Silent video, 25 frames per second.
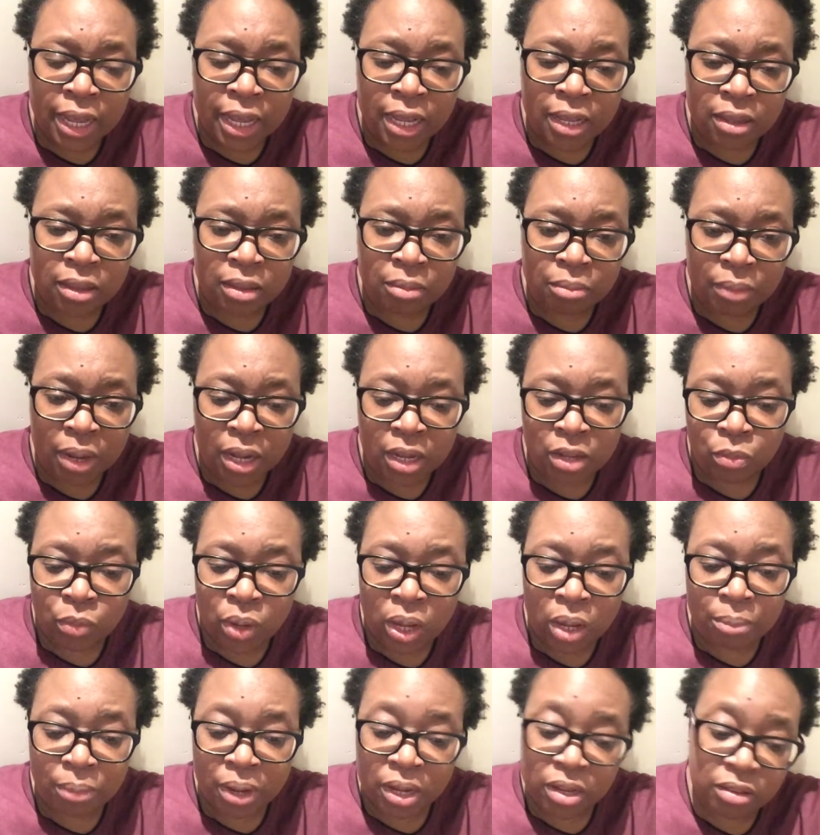And
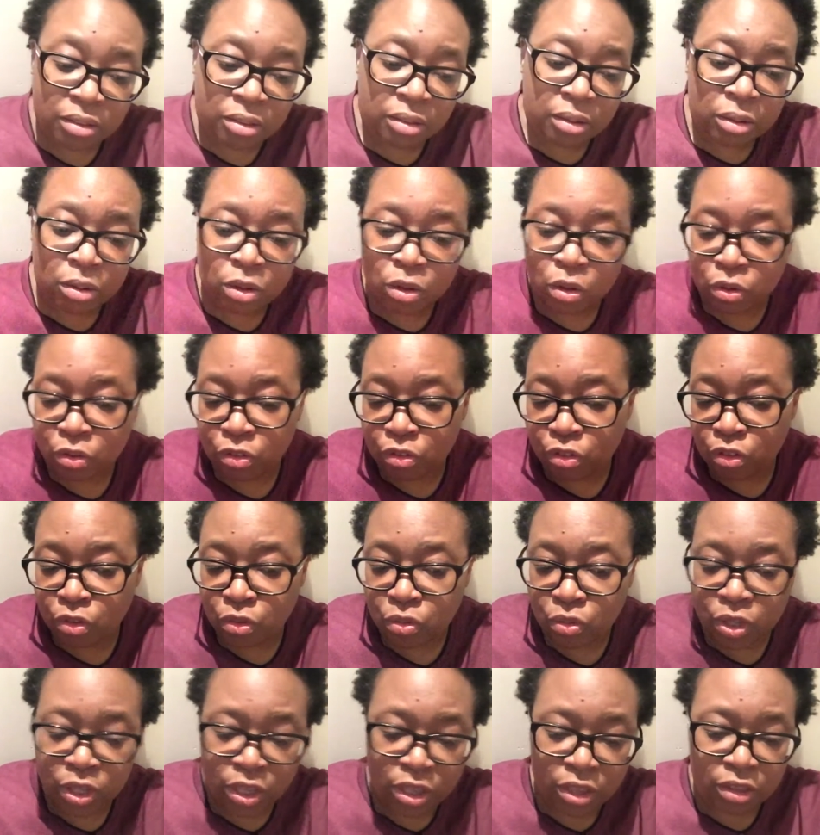while my son
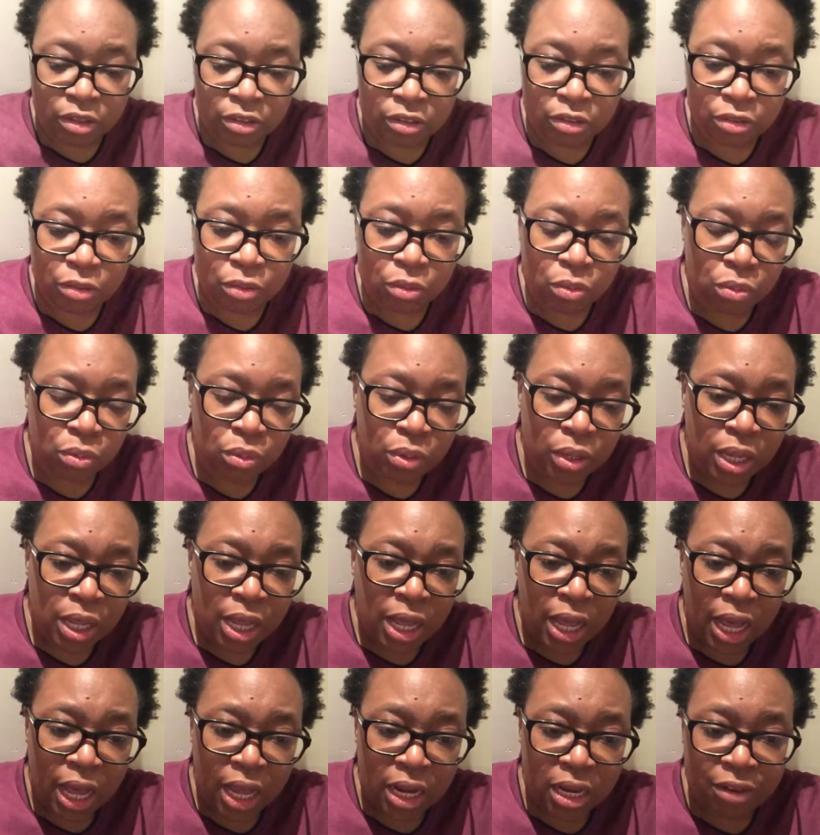continued in this school,
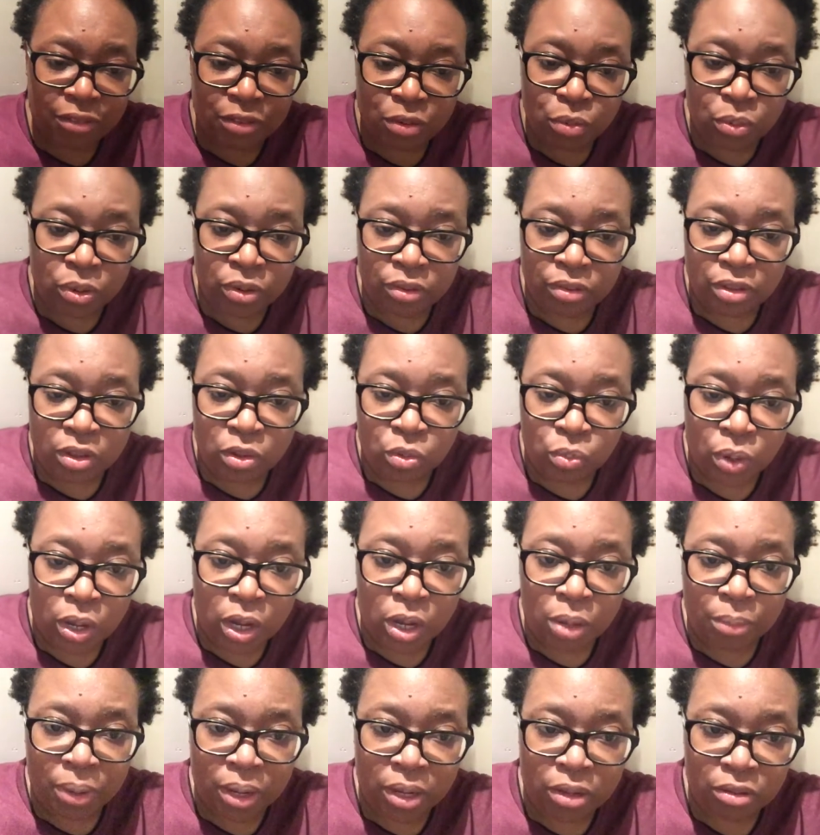and every once in a
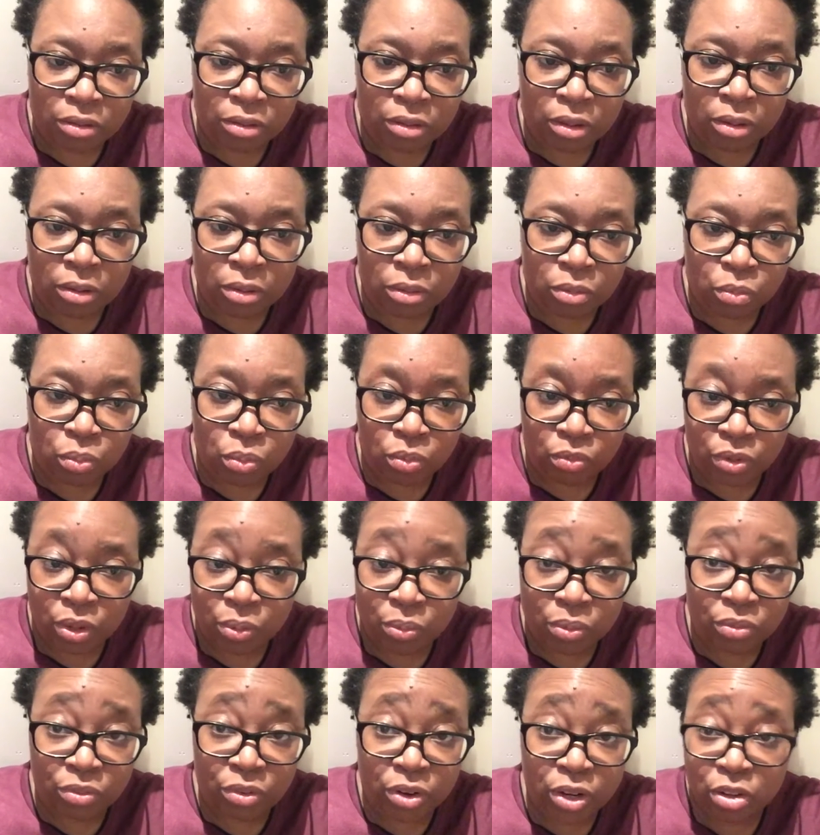while my son would
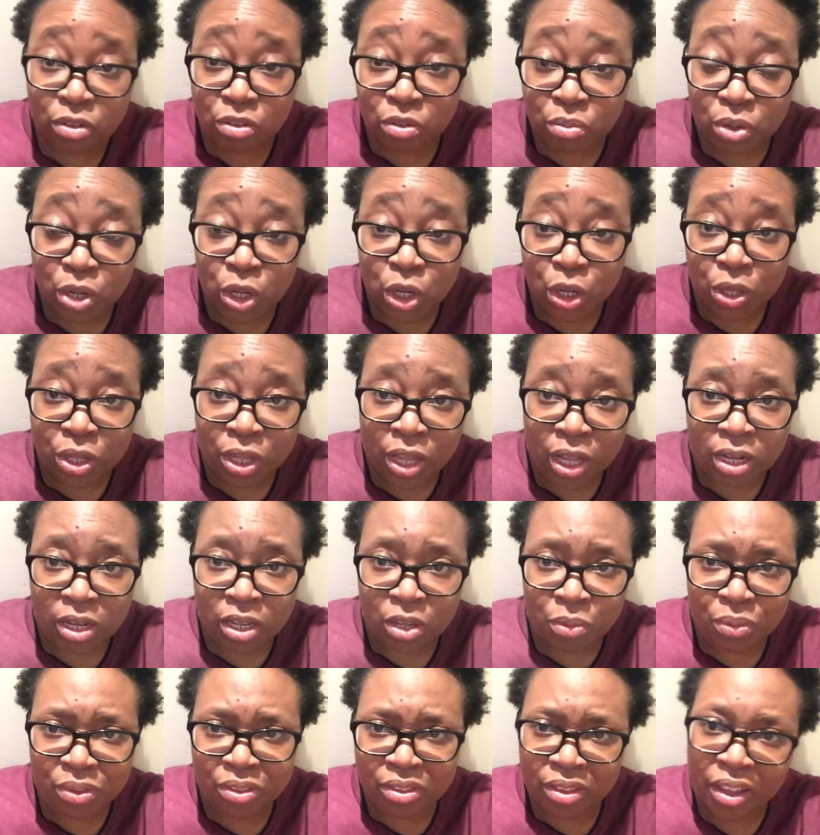run into each other and
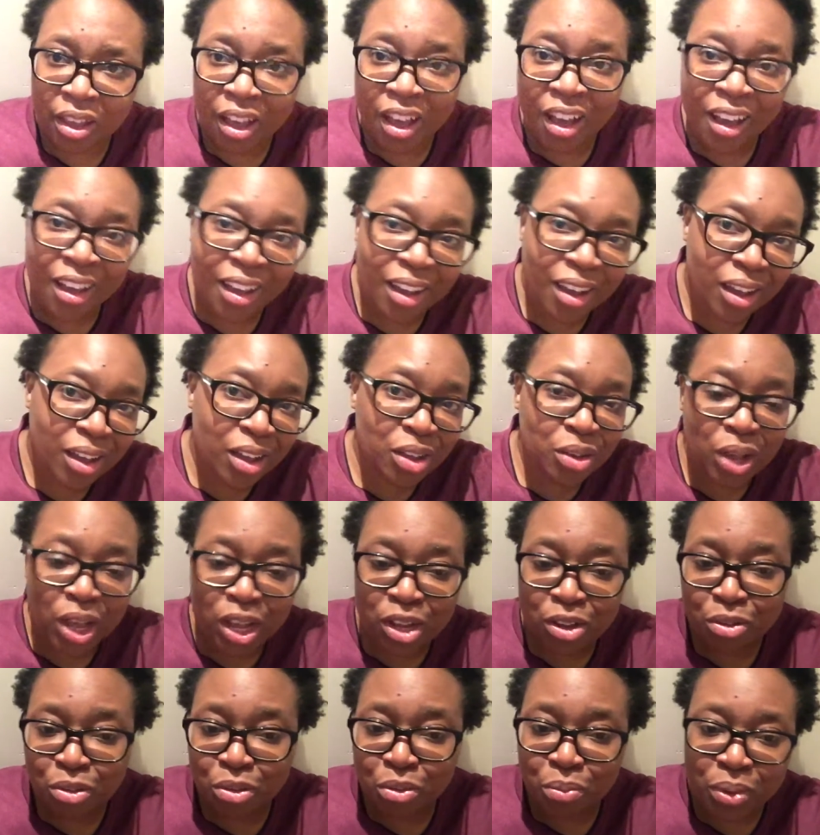he would say, hi, how
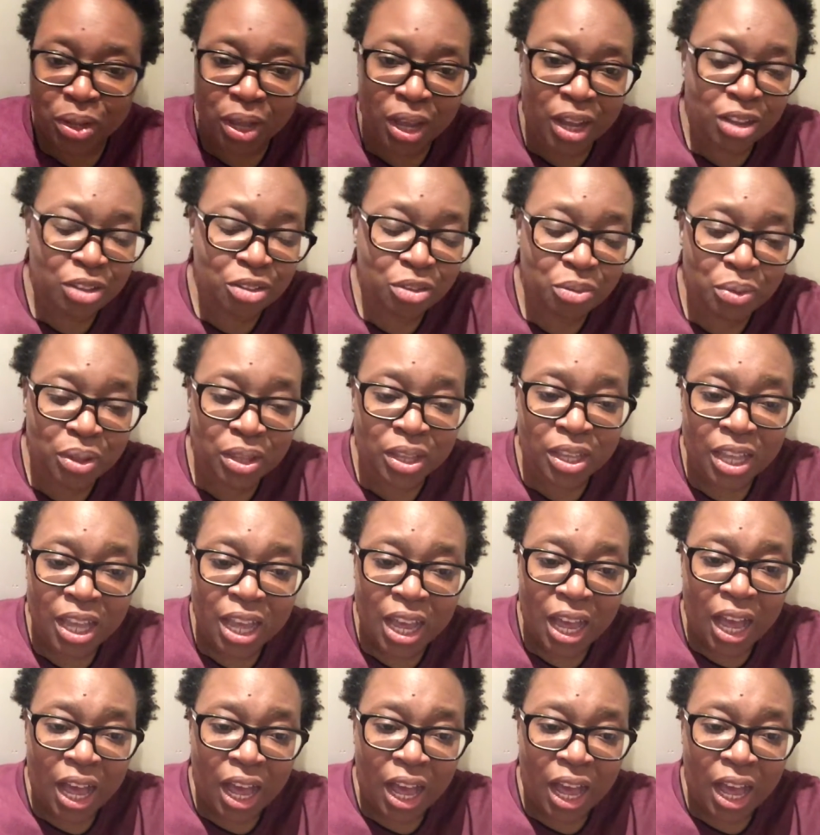are you doing?